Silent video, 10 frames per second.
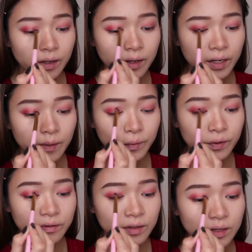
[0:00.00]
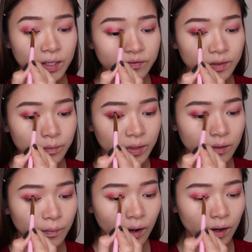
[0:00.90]
And I'm going to leave the
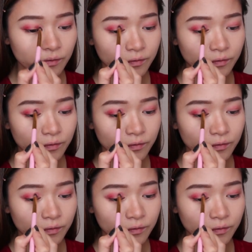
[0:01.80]
middle part